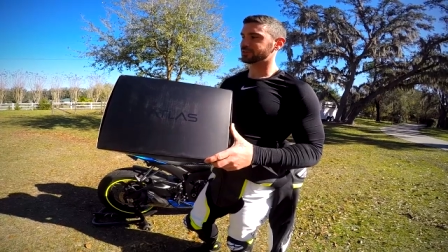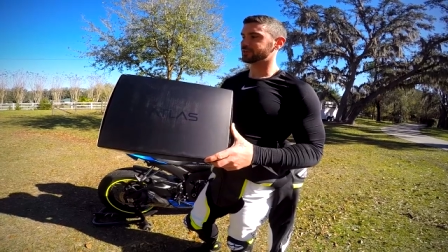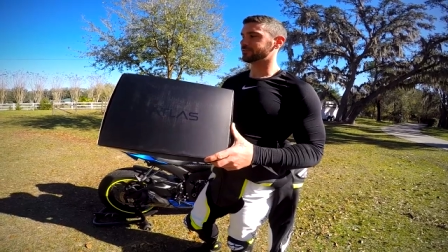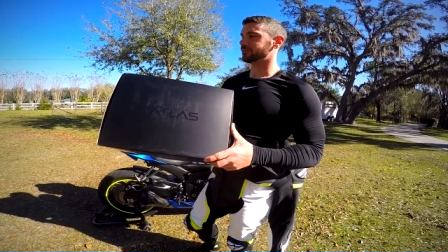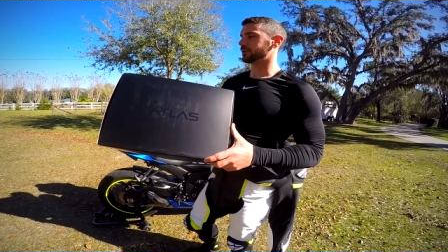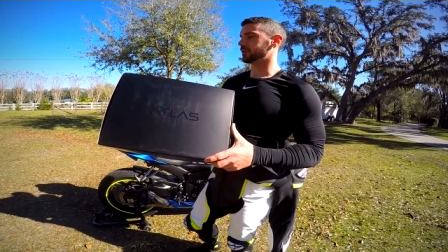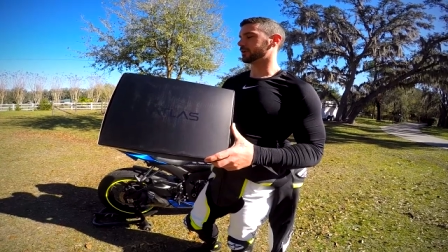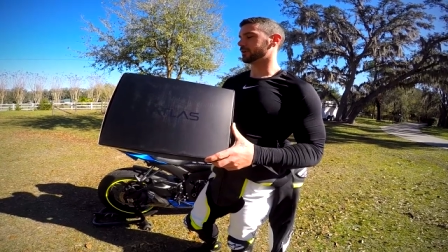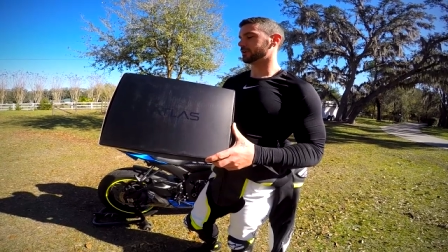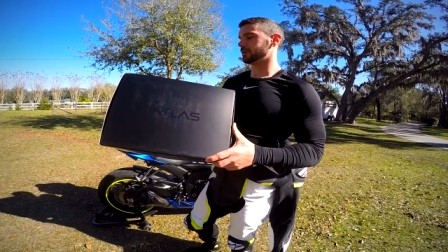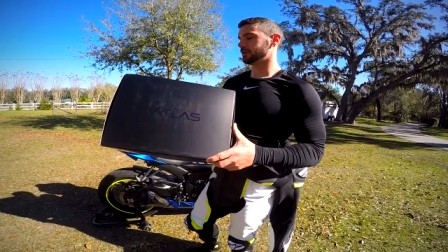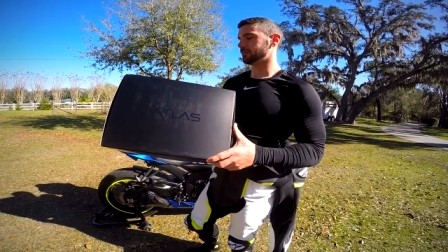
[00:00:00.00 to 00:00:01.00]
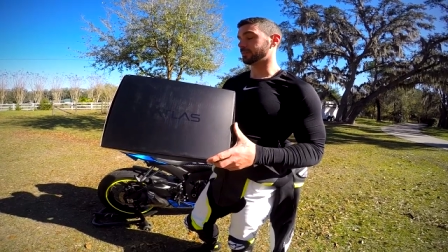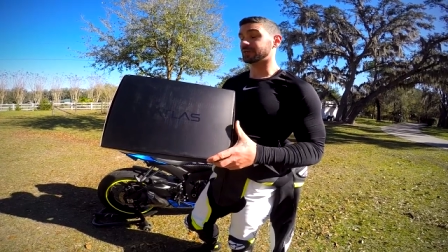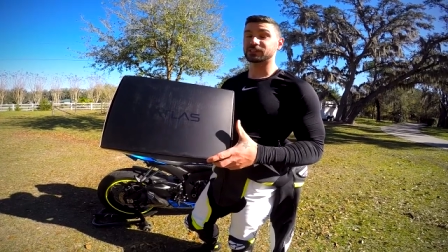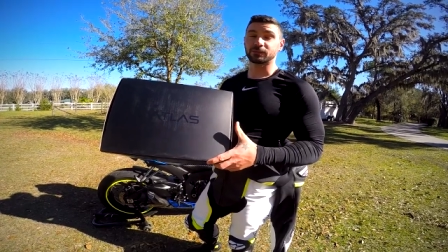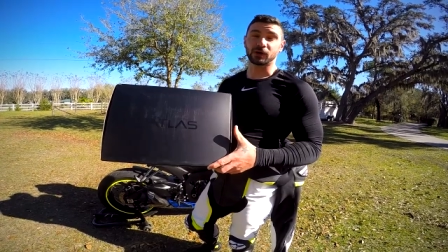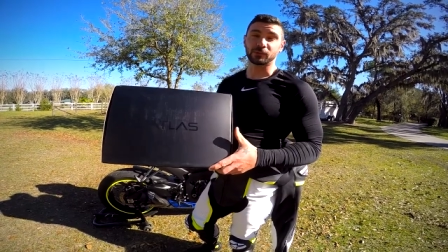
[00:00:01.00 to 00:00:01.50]
They've uh,
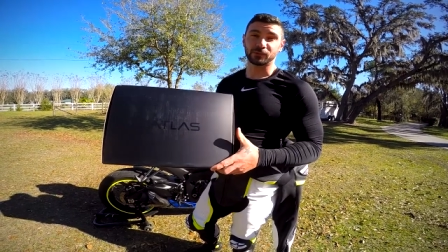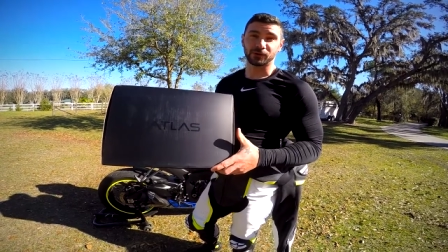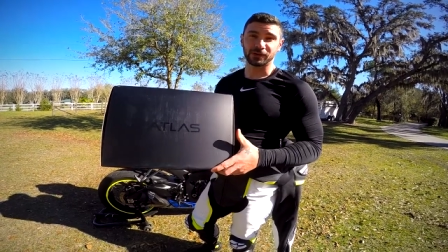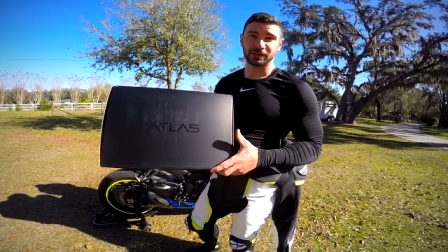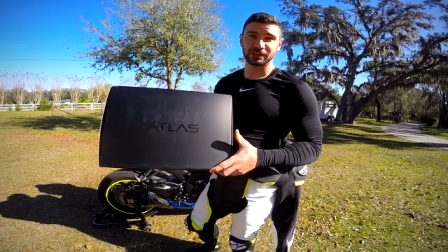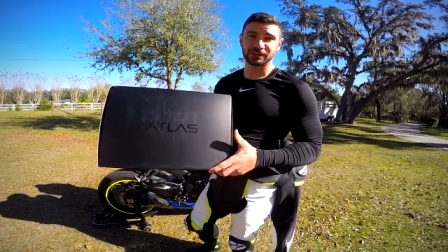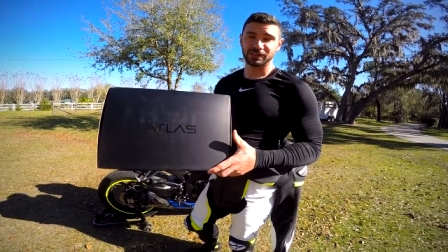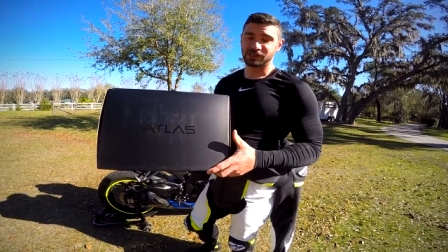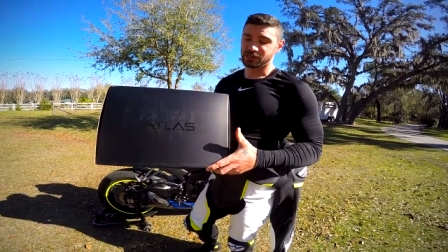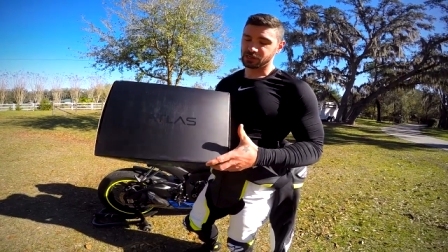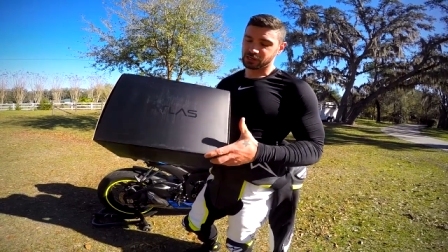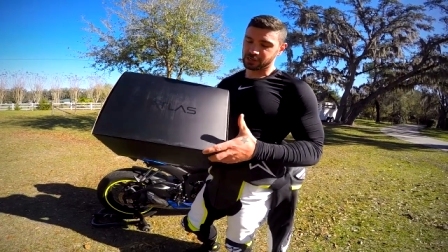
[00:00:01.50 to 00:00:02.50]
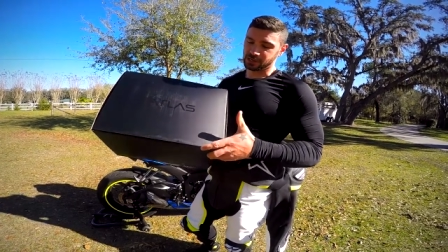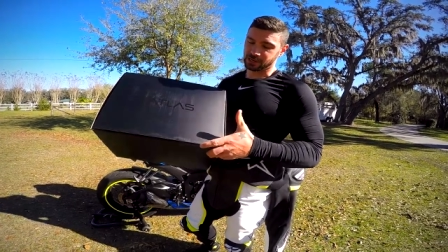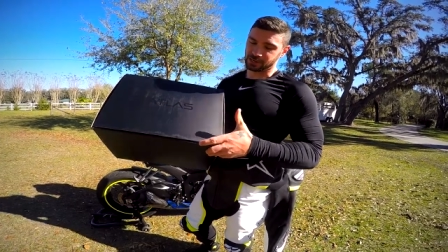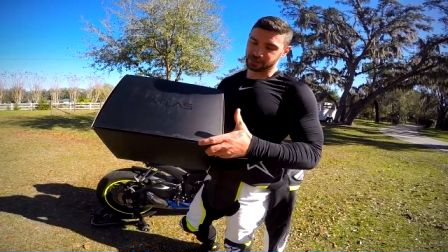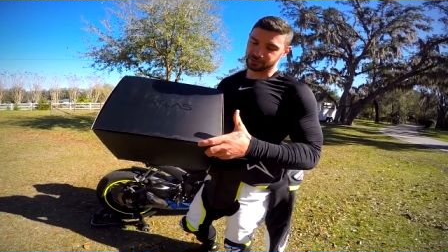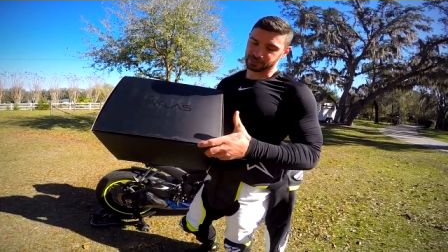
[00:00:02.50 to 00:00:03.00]
made some upgrades
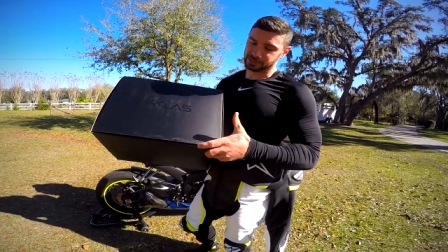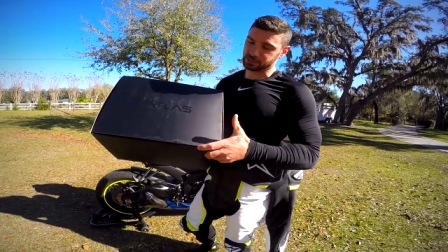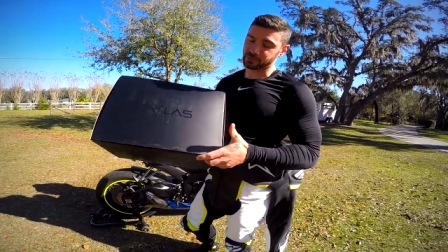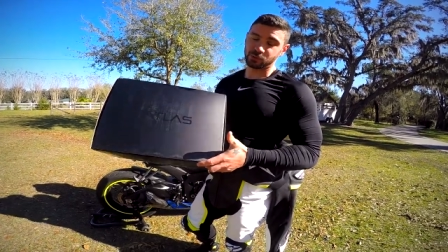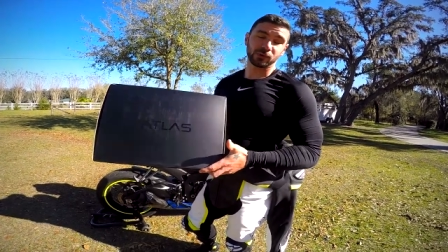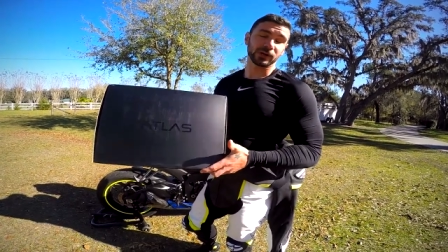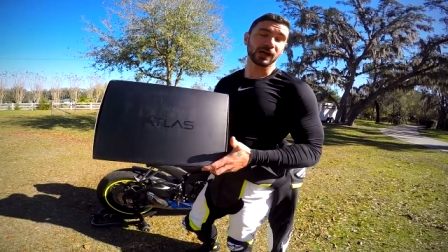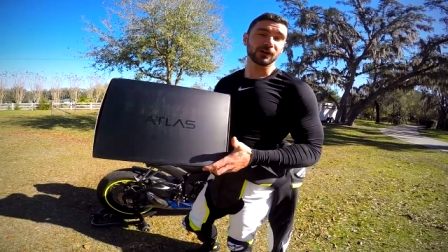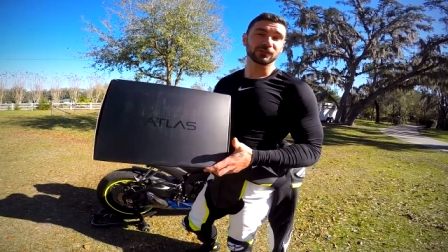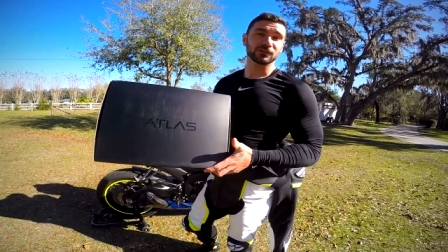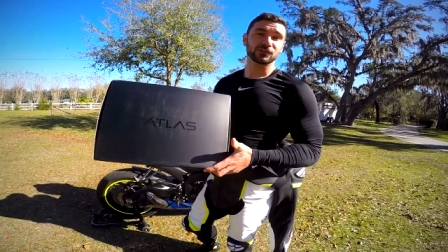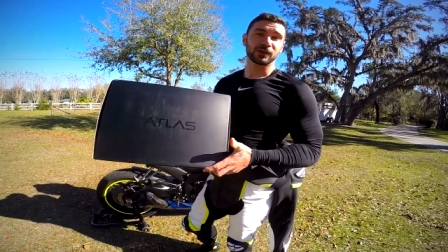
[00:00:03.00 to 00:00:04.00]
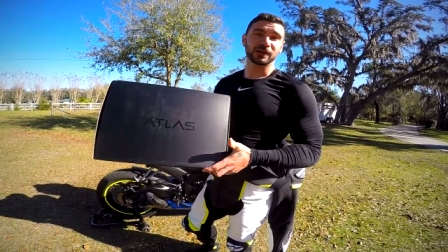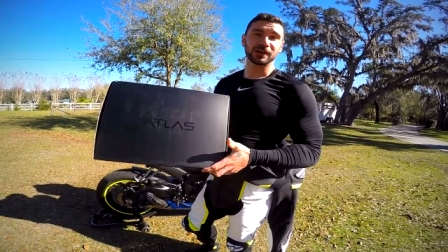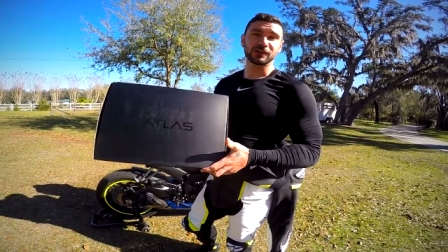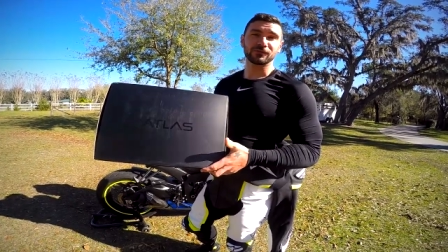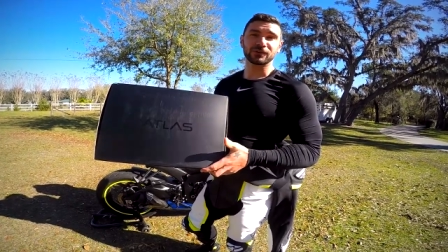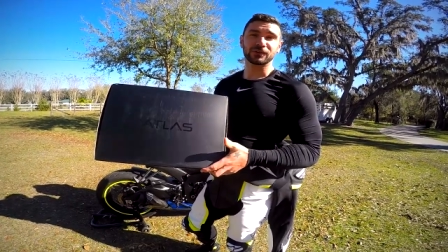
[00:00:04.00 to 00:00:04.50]
and they sent me one out to try
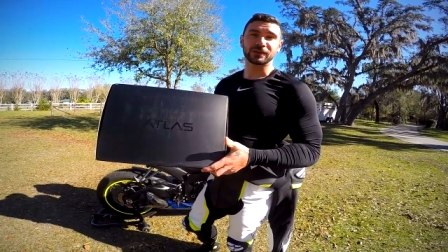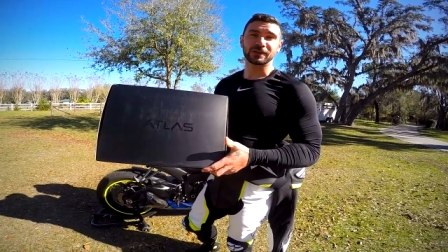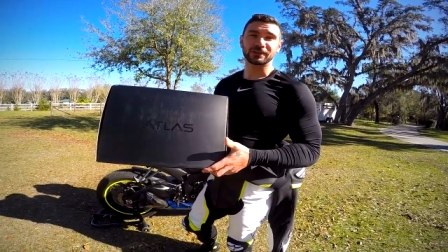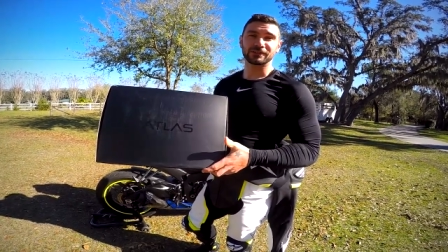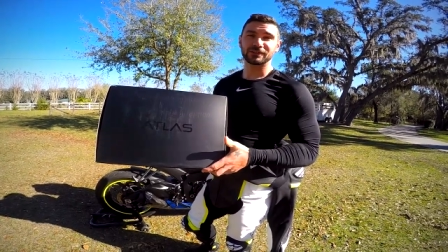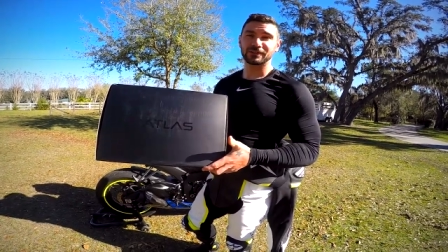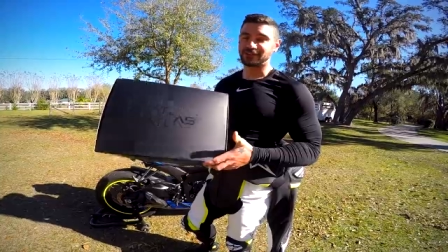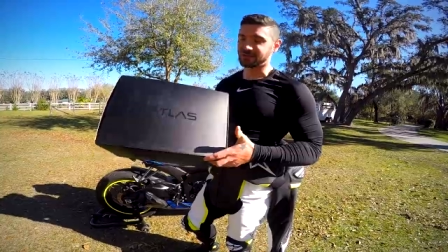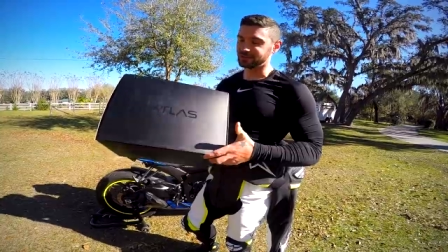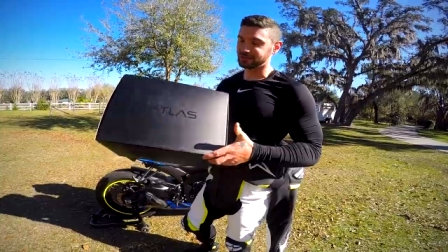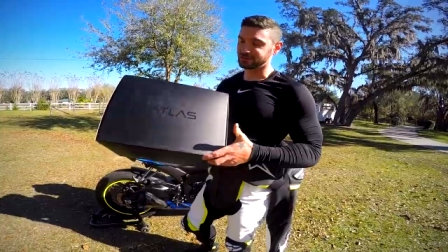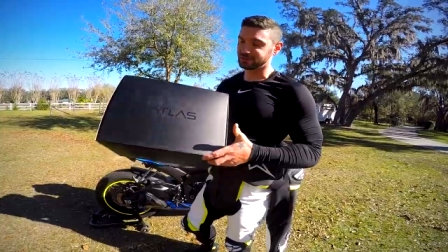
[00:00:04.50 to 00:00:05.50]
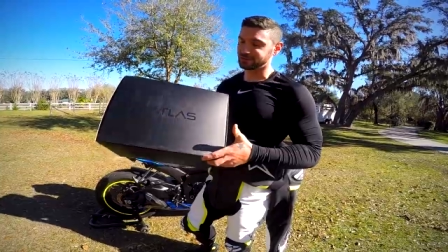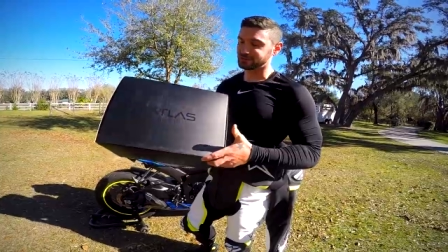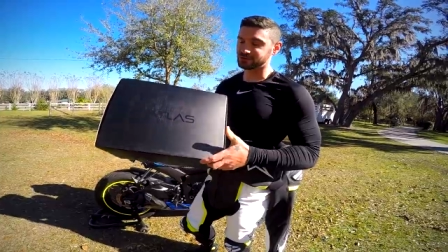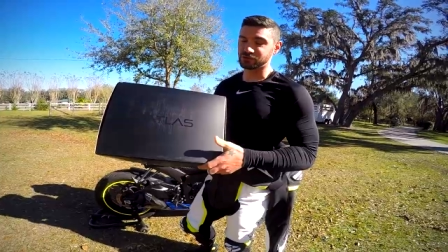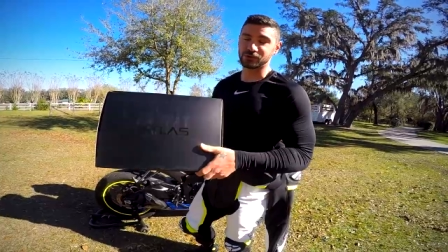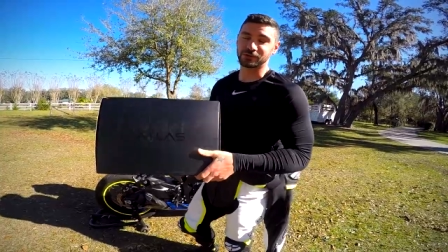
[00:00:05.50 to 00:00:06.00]
out for you guys and uh,
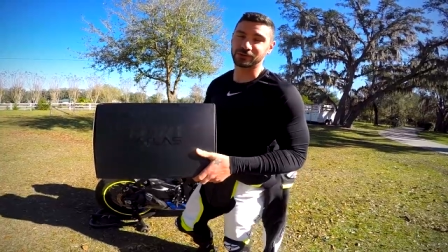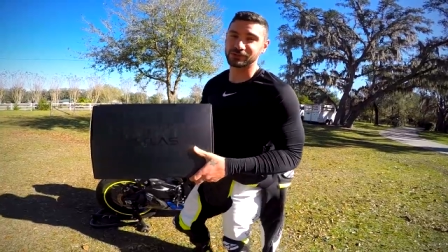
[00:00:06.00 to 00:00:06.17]
show you